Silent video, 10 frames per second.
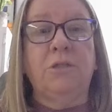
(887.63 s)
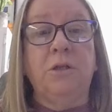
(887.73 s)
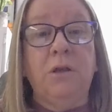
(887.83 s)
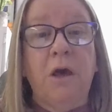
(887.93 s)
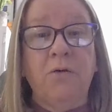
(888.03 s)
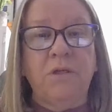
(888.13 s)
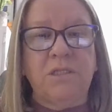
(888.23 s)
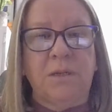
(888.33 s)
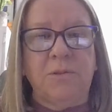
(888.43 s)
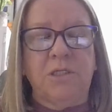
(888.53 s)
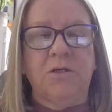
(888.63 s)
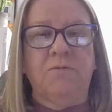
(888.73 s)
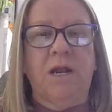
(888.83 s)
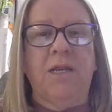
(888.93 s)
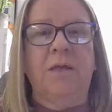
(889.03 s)
know the subject
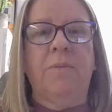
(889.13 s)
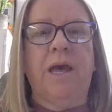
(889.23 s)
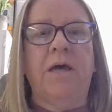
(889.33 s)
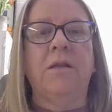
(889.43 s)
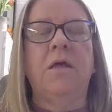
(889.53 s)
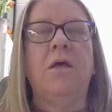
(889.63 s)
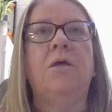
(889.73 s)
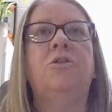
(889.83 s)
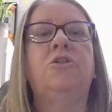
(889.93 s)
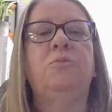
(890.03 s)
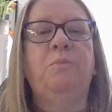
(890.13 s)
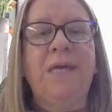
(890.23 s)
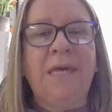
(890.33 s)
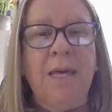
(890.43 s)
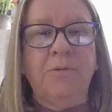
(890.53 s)
they're writing about, to
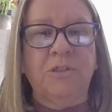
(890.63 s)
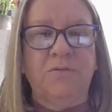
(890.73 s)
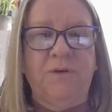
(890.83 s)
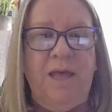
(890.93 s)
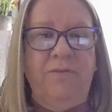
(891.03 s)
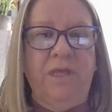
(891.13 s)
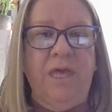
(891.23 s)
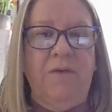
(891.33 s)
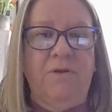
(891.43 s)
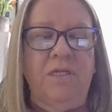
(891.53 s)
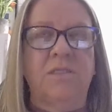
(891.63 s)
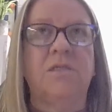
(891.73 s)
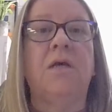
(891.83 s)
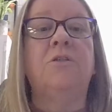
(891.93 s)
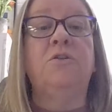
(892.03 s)
be able to find the
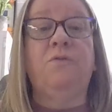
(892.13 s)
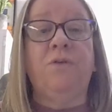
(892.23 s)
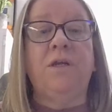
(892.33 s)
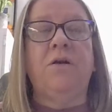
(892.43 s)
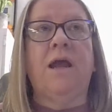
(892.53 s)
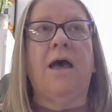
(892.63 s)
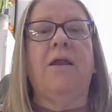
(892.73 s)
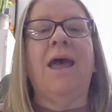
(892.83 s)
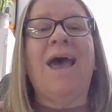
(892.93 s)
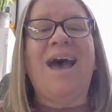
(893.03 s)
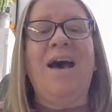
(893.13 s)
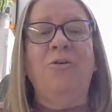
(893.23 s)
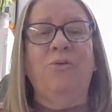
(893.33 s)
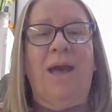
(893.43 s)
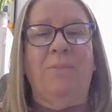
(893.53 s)
evidence, to figure out,
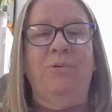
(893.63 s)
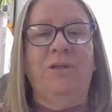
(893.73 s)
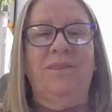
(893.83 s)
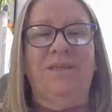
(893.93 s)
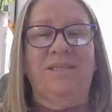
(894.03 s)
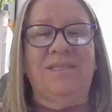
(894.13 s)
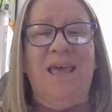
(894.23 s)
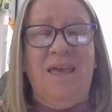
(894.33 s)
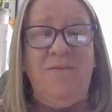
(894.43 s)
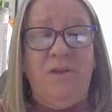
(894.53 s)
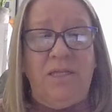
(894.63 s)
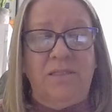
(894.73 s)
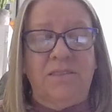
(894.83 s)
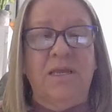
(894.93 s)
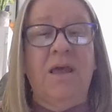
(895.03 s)
how do I put this
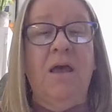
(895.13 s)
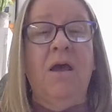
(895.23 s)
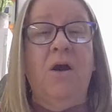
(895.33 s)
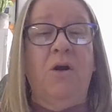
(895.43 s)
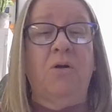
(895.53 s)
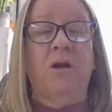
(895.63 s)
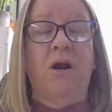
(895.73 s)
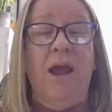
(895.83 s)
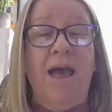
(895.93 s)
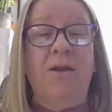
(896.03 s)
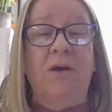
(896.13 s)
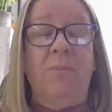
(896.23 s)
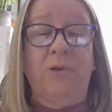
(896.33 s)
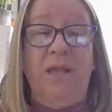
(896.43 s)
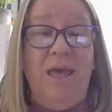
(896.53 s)
evidence or how do I
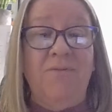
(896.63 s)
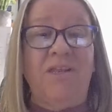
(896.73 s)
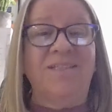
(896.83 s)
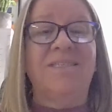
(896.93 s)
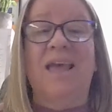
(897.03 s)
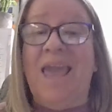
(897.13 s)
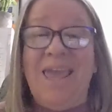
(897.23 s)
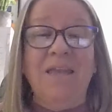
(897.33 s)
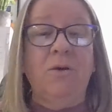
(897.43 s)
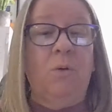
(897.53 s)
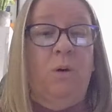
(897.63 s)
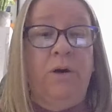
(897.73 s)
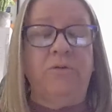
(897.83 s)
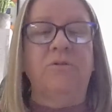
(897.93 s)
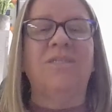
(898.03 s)
put evidence and
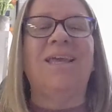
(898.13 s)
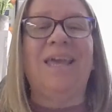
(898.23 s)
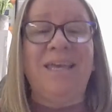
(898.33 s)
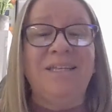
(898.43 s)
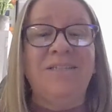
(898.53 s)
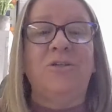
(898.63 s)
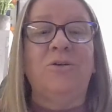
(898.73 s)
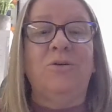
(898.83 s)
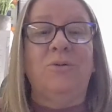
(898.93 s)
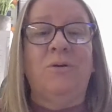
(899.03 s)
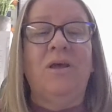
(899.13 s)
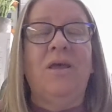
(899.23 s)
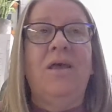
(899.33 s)
quotes into